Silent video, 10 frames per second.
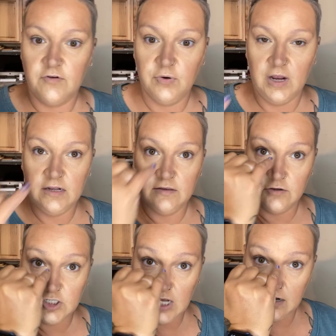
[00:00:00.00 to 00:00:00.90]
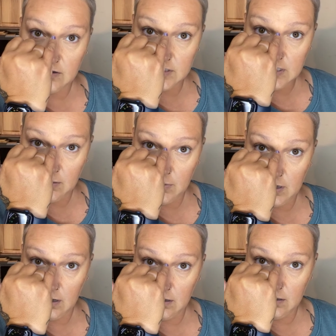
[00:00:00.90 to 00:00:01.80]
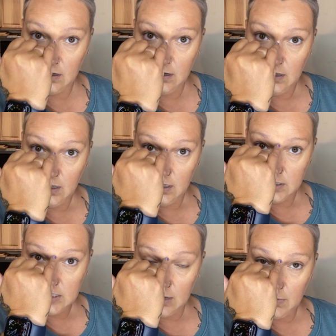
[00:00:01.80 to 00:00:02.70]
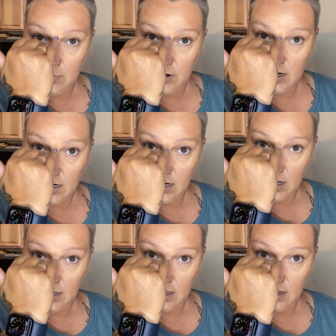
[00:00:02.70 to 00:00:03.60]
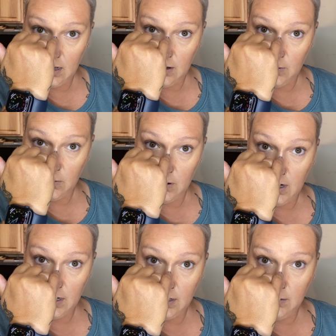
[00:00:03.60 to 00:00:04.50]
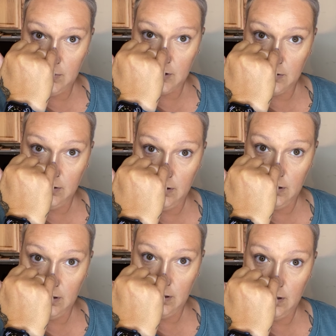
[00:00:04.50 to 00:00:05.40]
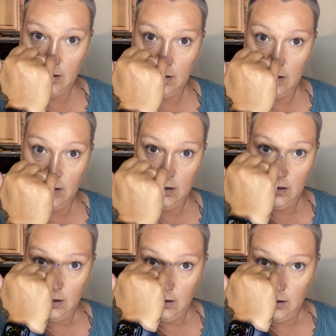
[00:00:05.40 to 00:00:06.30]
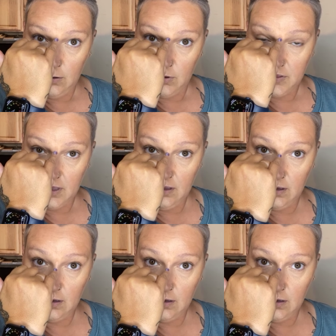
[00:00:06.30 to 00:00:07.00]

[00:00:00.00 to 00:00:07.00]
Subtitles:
created those shadows, I'm going to take my brightening highlight and go right down the middle with it.